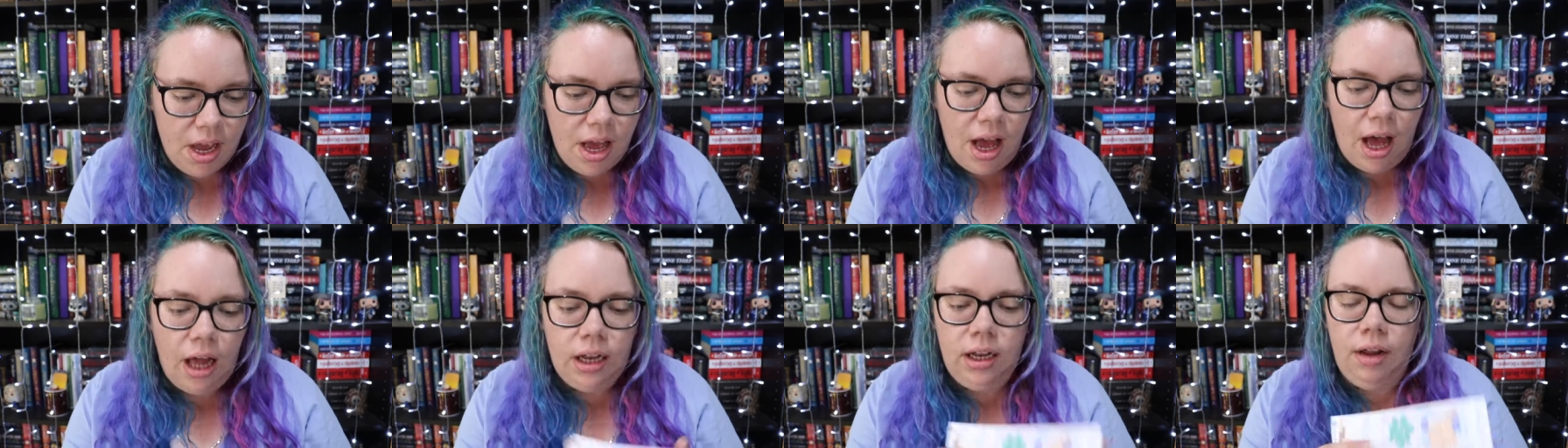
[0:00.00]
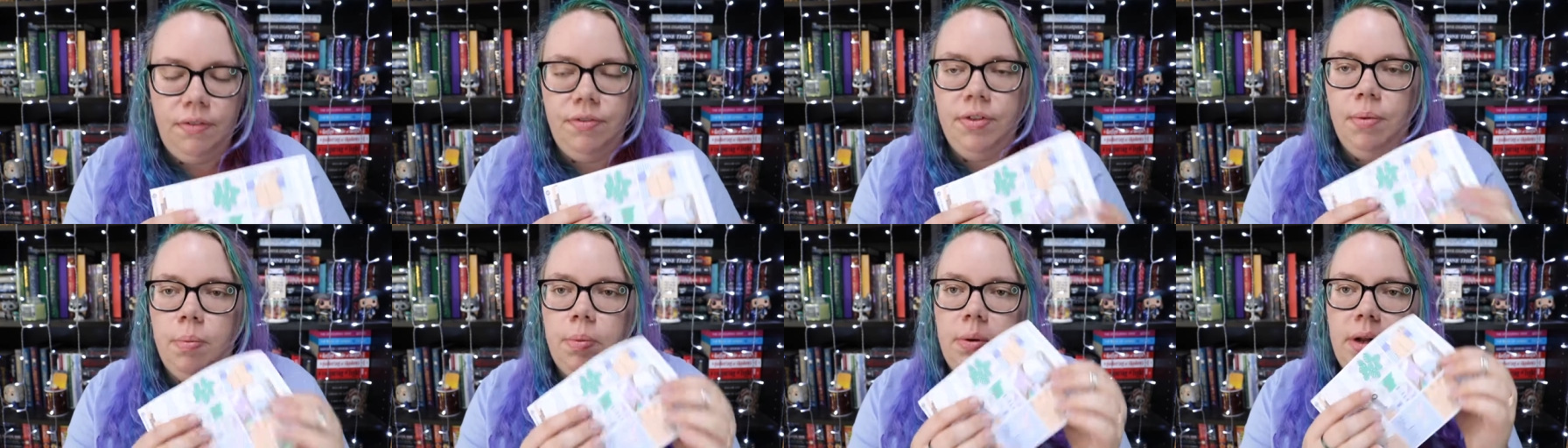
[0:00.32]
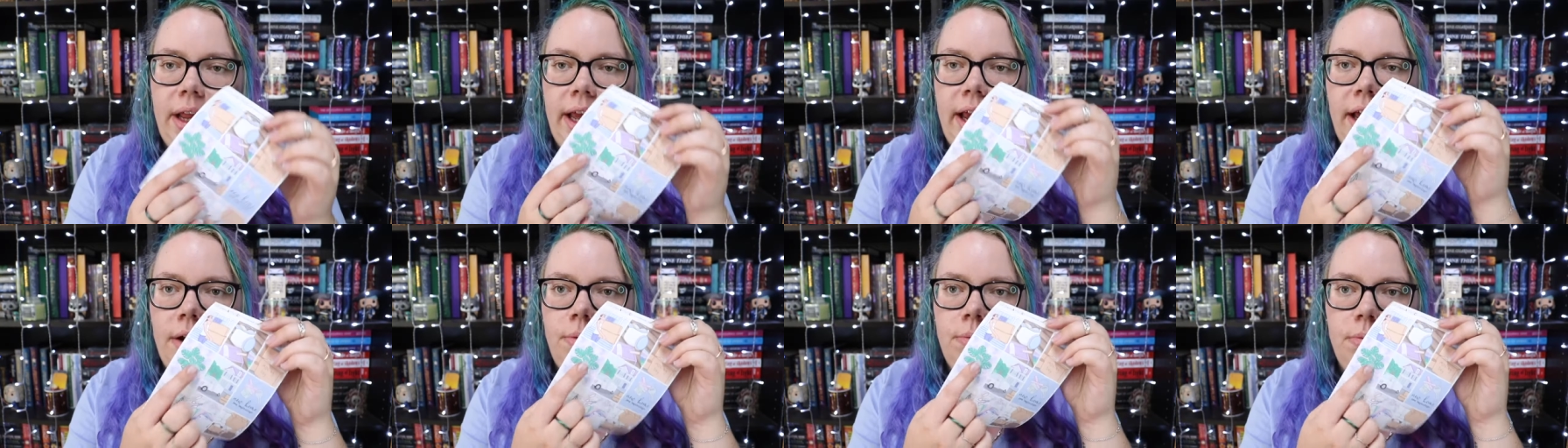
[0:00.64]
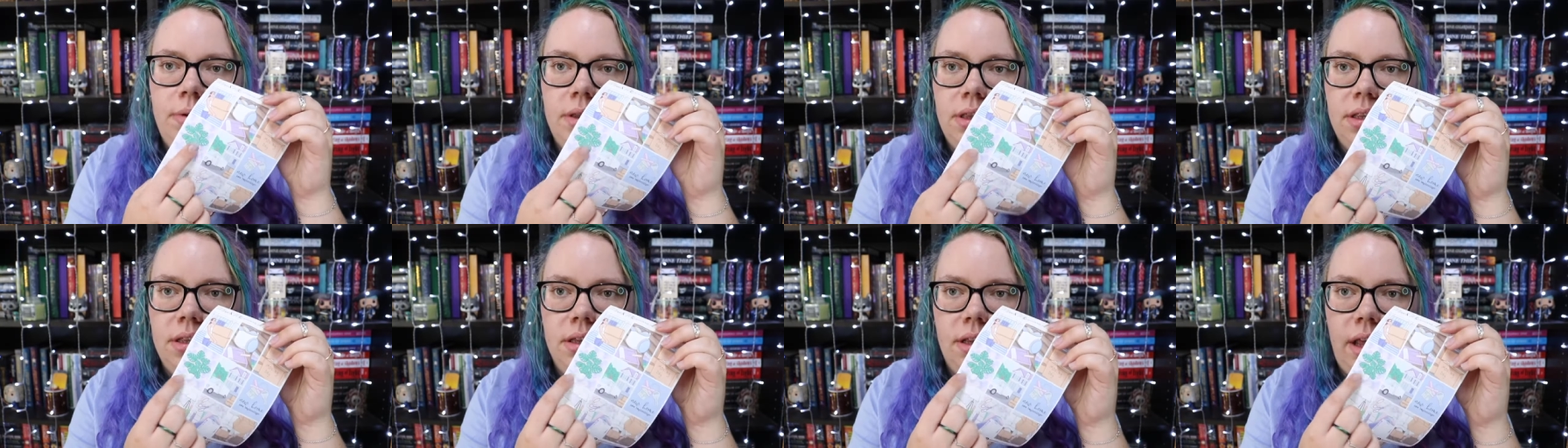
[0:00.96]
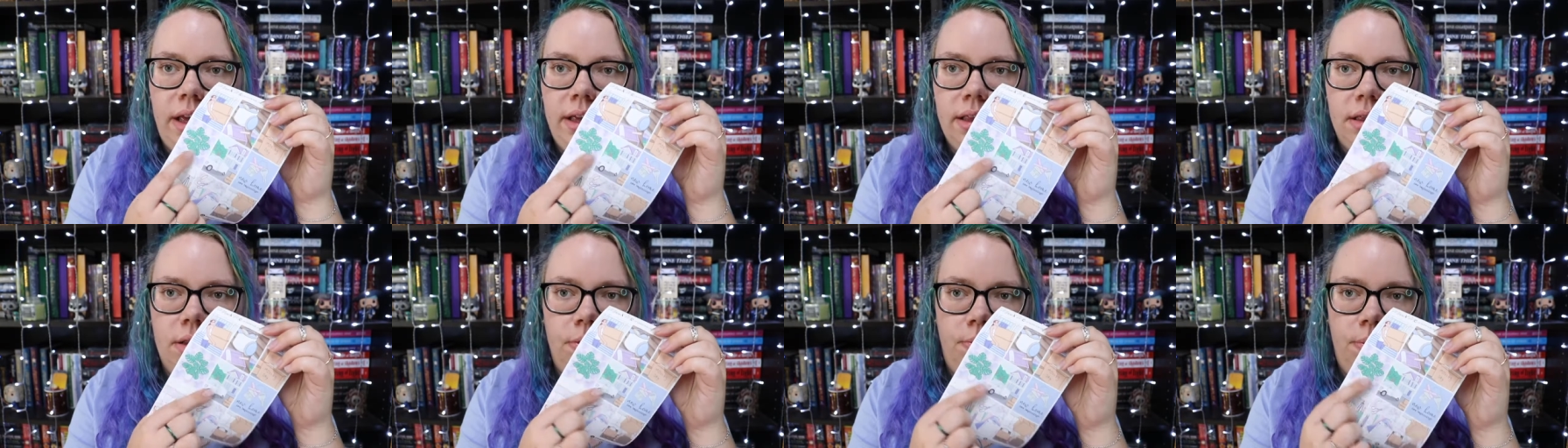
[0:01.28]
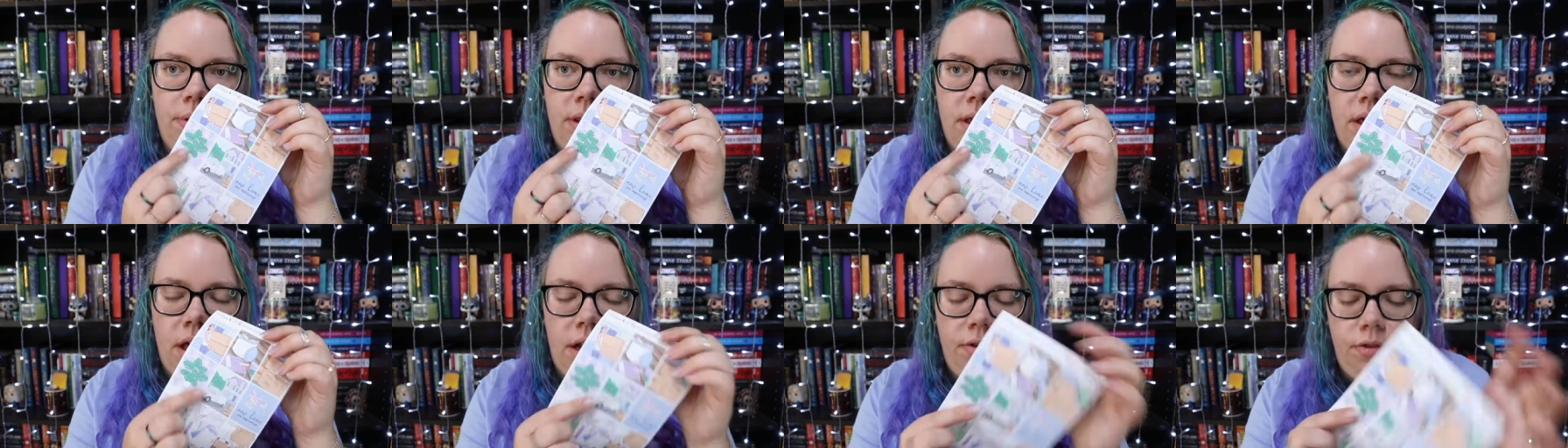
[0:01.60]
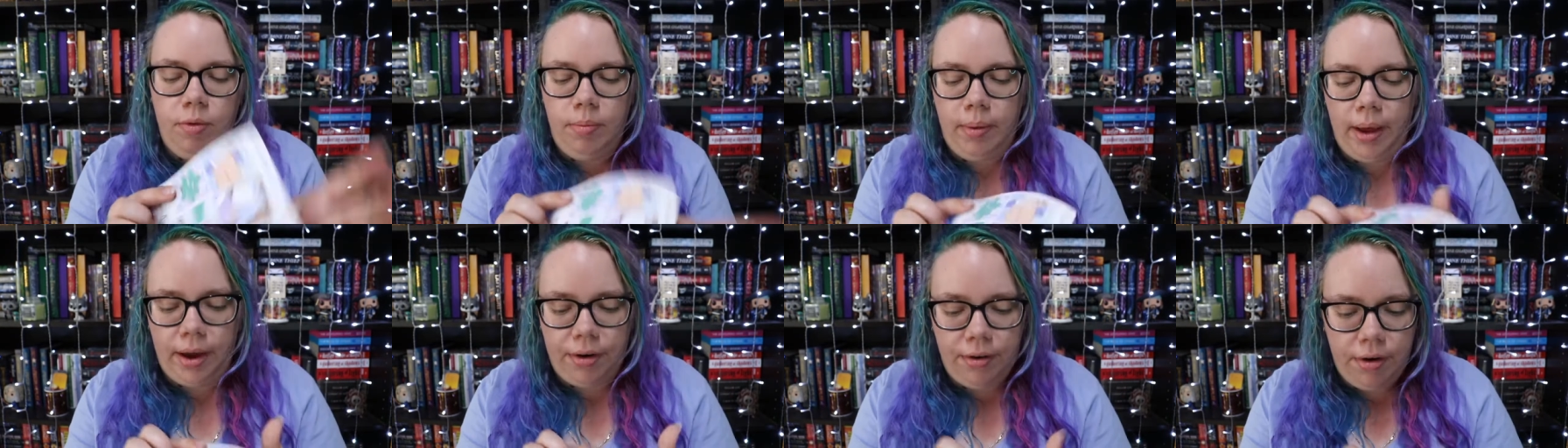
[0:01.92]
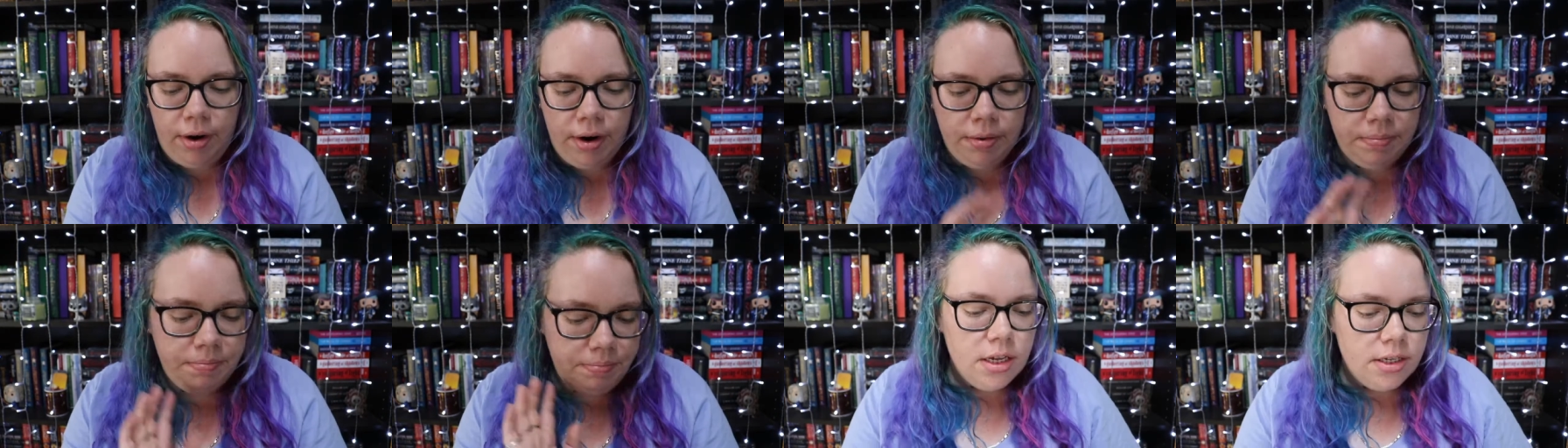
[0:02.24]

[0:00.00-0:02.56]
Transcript: I love the plant with the like the really colorful background.